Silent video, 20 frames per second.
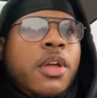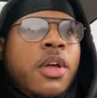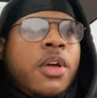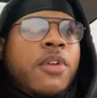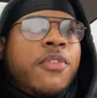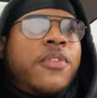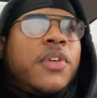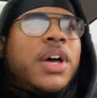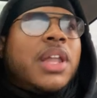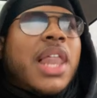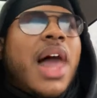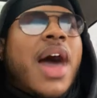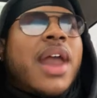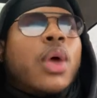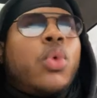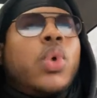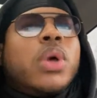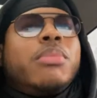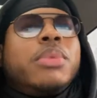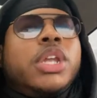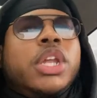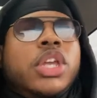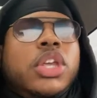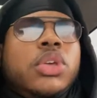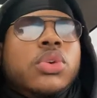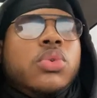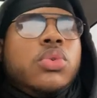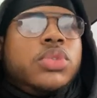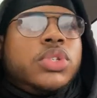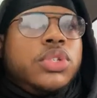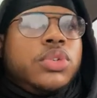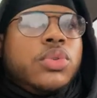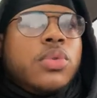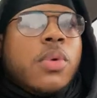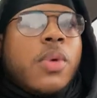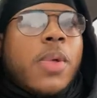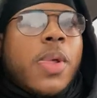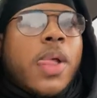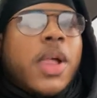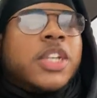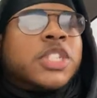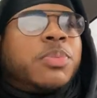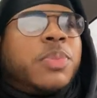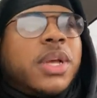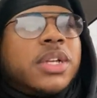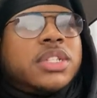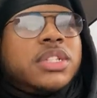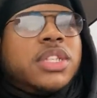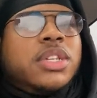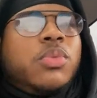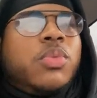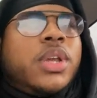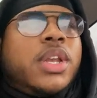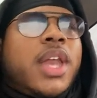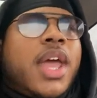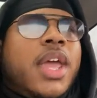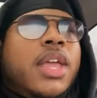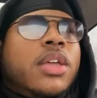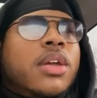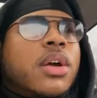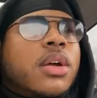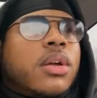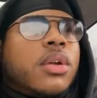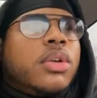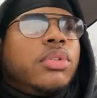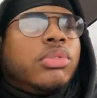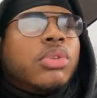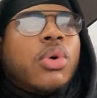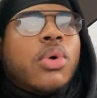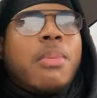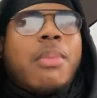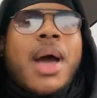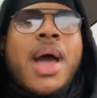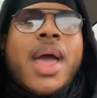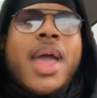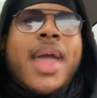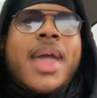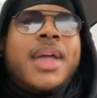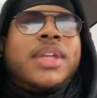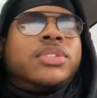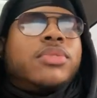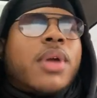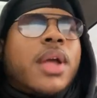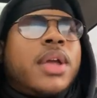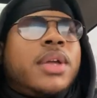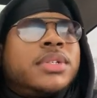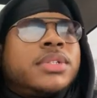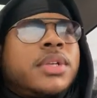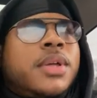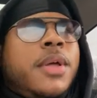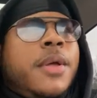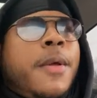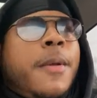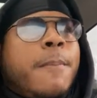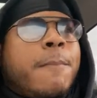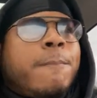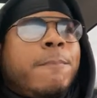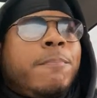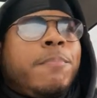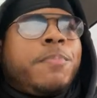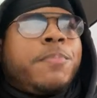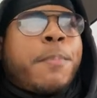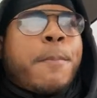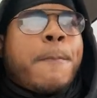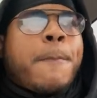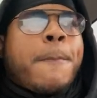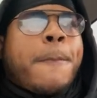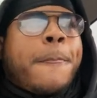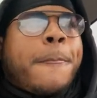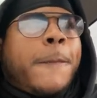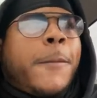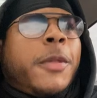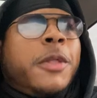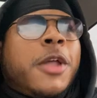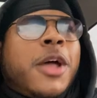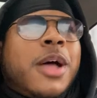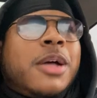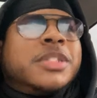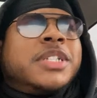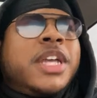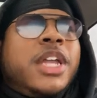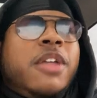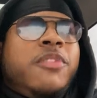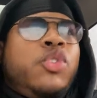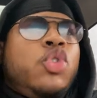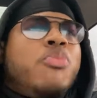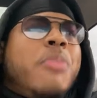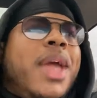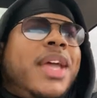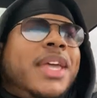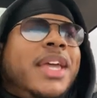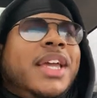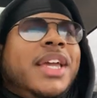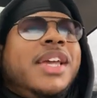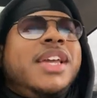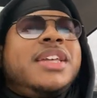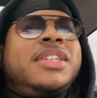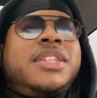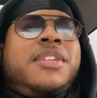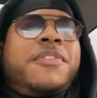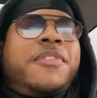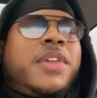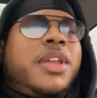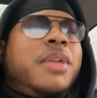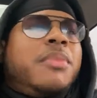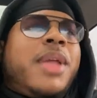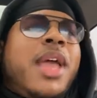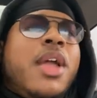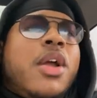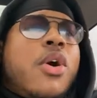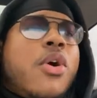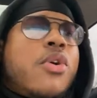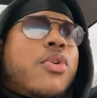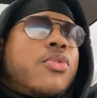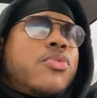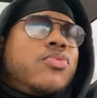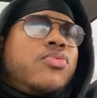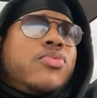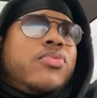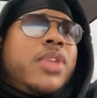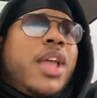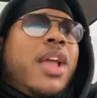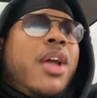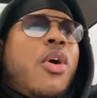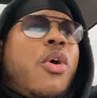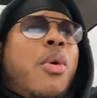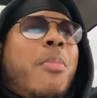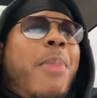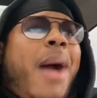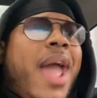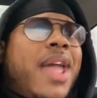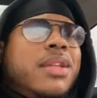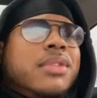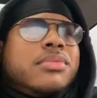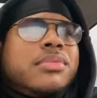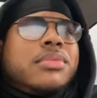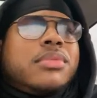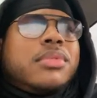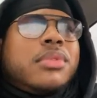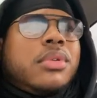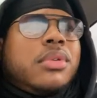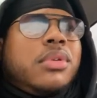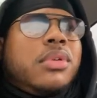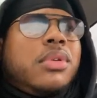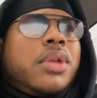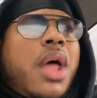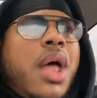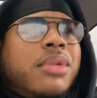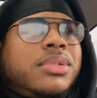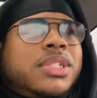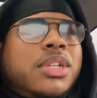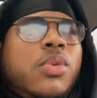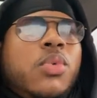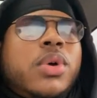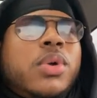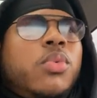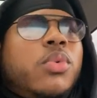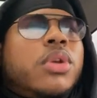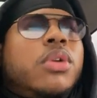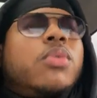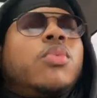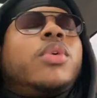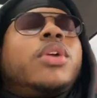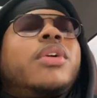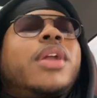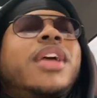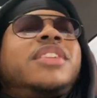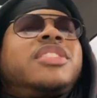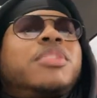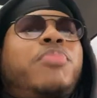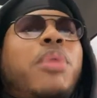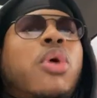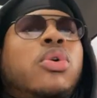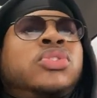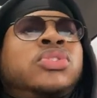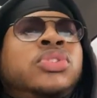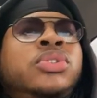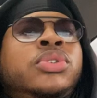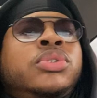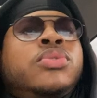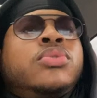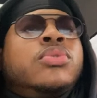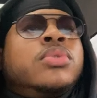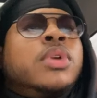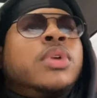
for a lot of women to use you, especially when they're younger, you know, in my age range. You know what I'm saying? If you make it easy for them, they gon' bite. You know what I'm saying? What are they supposed to do?